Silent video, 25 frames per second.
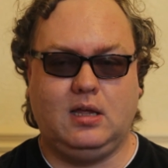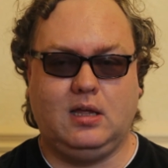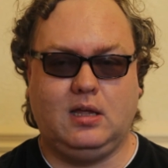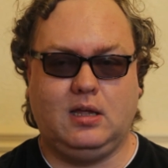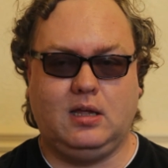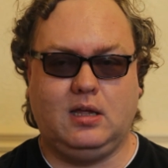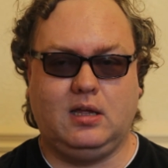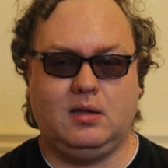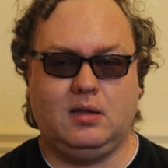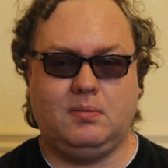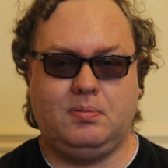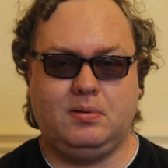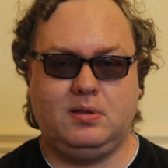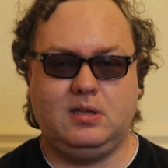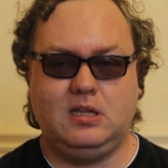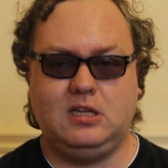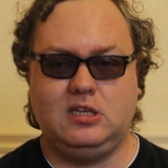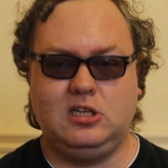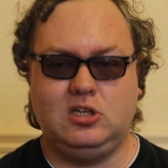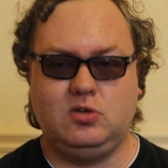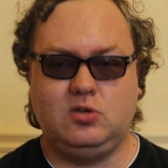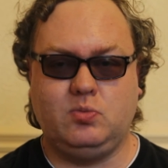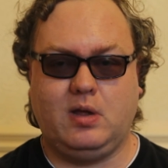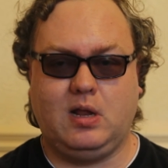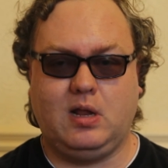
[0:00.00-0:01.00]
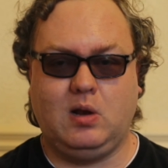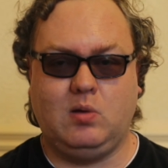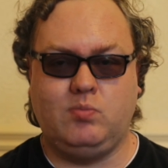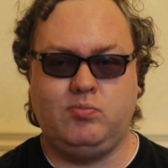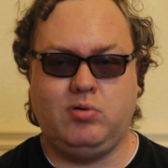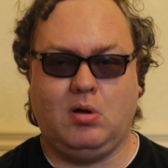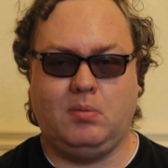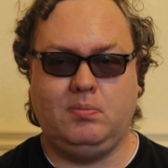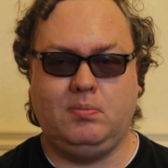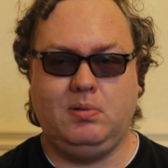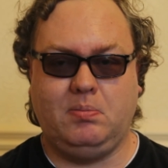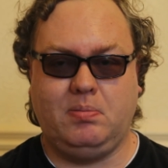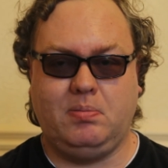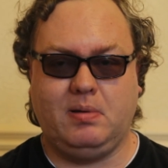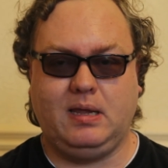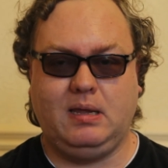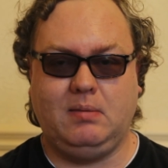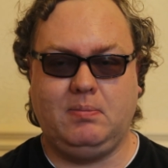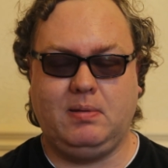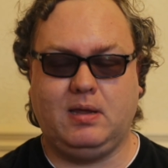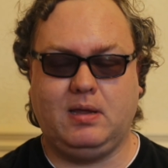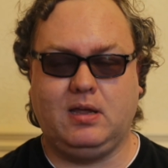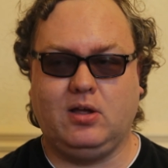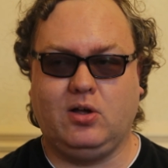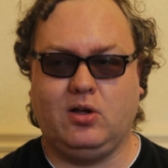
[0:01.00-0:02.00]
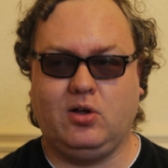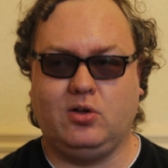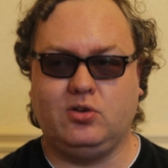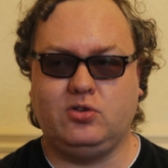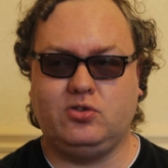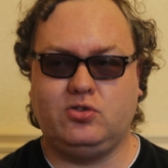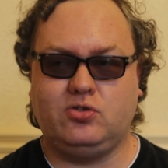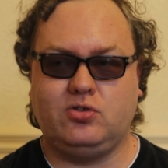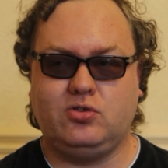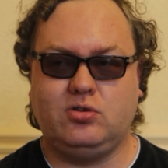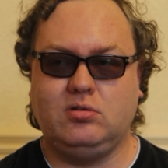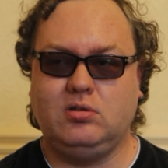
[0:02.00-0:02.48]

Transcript: Uh, but this is where it'll probably be because,